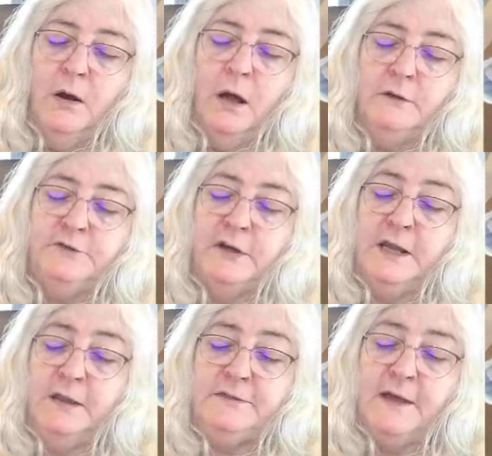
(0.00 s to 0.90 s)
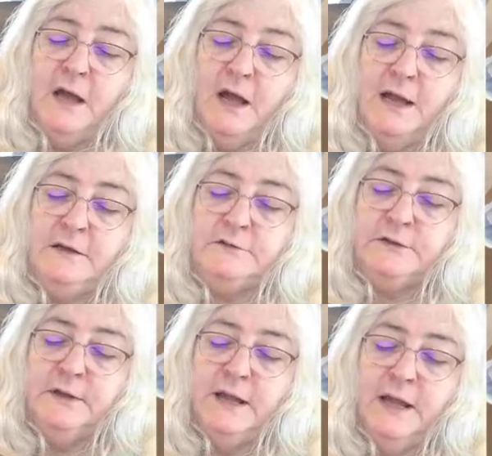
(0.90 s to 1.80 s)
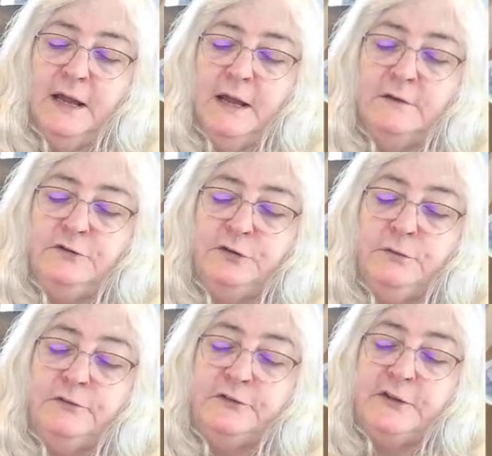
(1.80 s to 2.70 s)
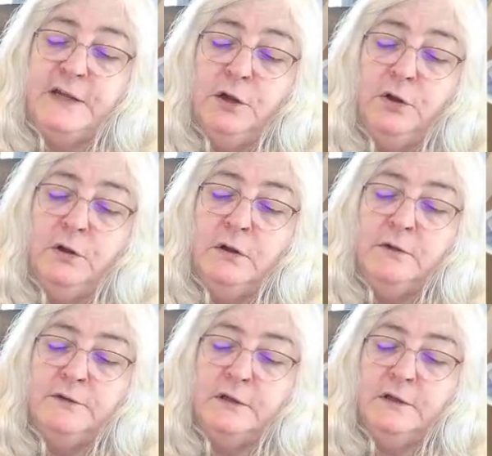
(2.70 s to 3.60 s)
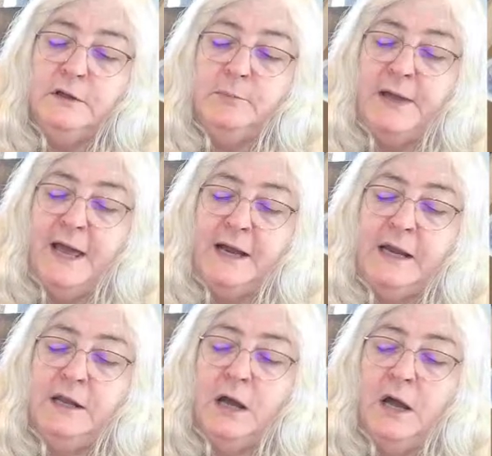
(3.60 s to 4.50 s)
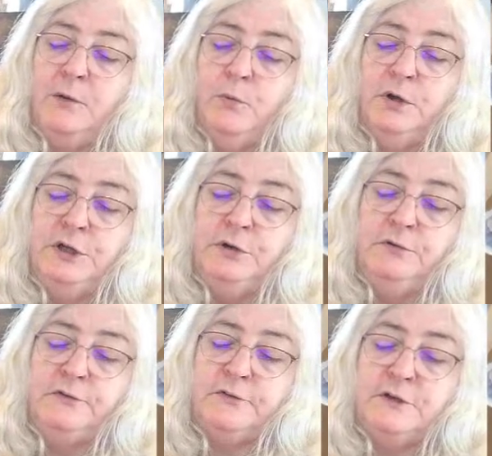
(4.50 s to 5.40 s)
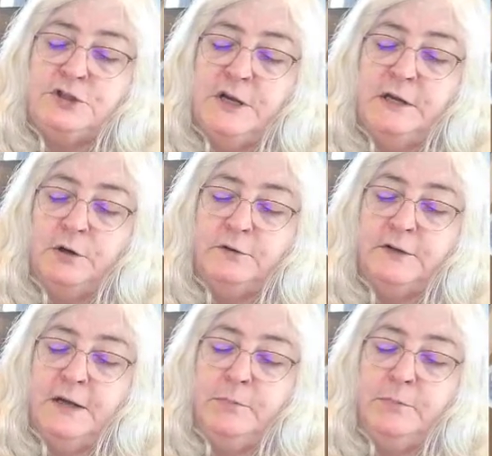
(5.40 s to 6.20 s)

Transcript: To get the height and to seal the little packet, I will use the shaker tape.